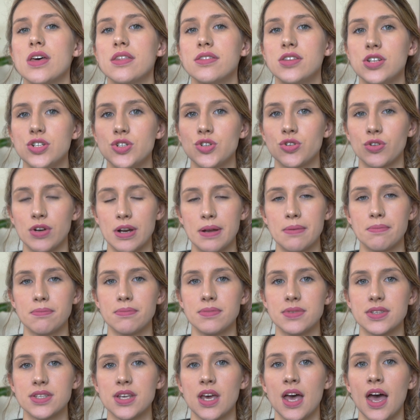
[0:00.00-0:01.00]
the
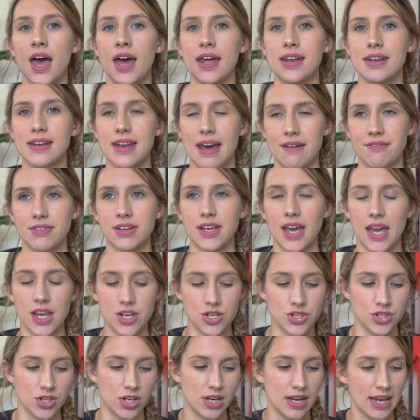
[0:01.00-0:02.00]
Trimm's
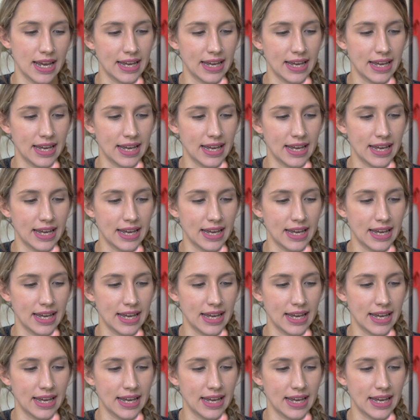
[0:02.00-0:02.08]
navigation.